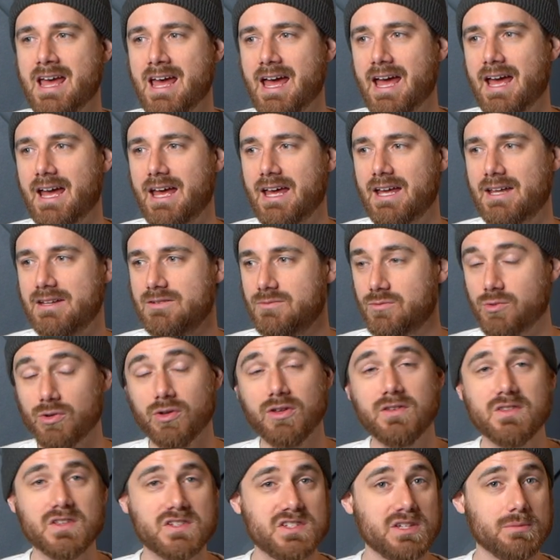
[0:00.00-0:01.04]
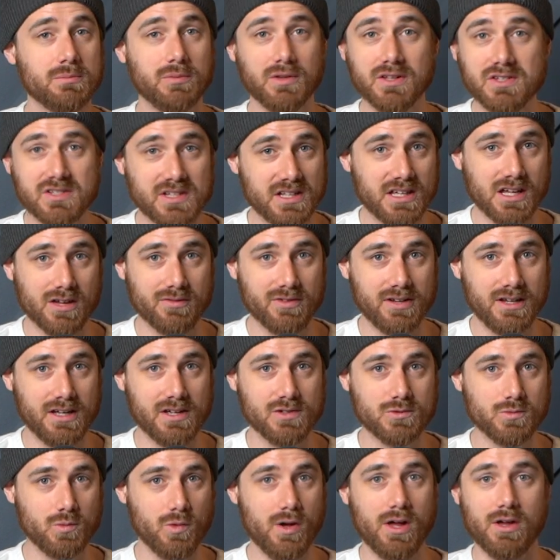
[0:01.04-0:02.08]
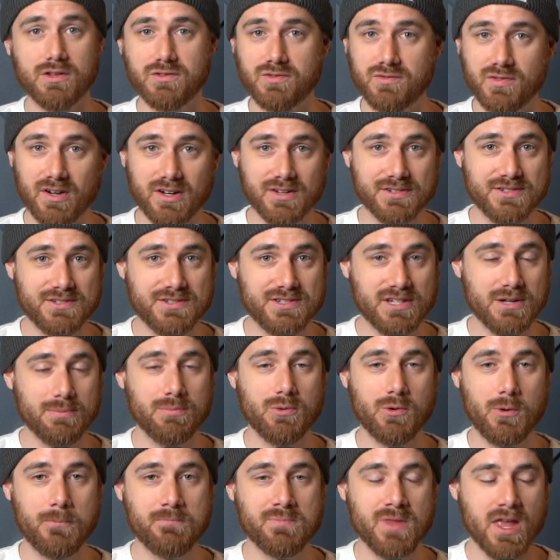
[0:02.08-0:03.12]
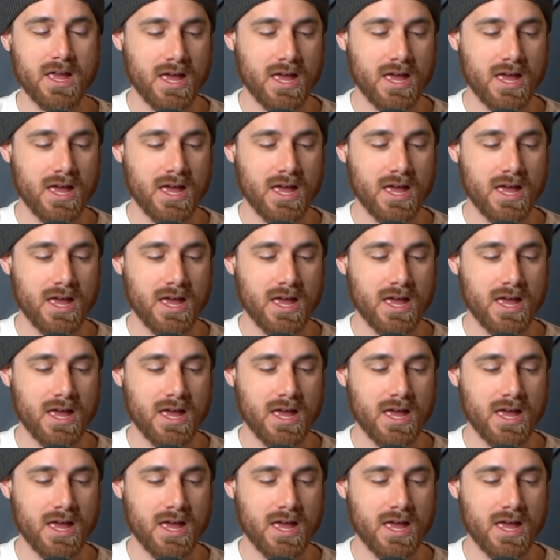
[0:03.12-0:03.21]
and really the simplicity of it as well. It's very simple.